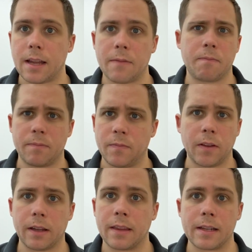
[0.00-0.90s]
I
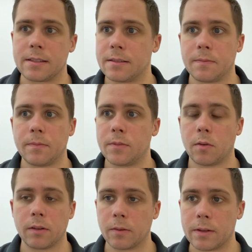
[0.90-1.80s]
feel like that's
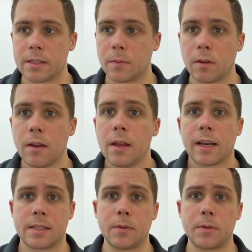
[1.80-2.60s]
totally reasonable because I'm